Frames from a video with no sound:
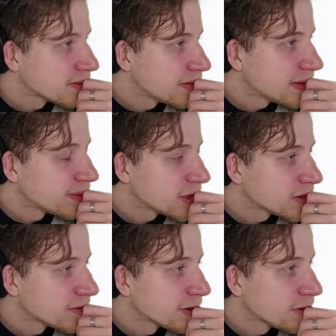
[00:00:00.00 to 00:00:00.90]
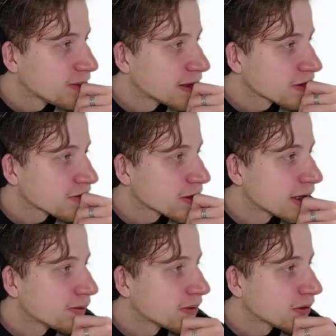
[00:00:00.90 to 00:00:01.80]
We have a bunch of documents for
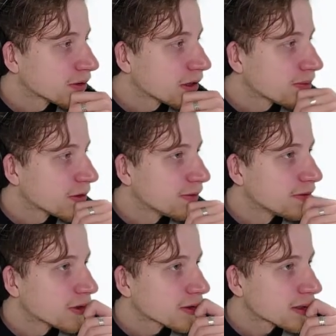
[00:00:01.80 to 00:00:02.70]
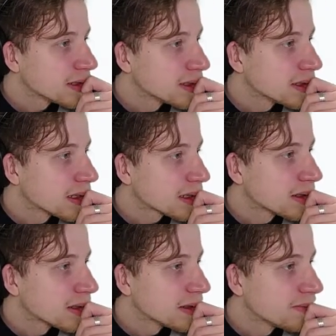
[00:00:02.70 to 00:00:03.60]
how Lost Harmony works
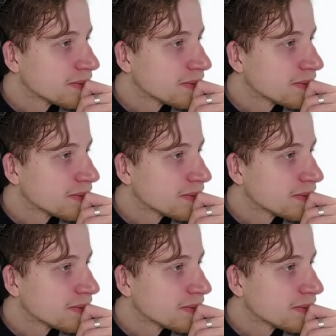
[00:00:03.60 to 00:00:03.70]
internally.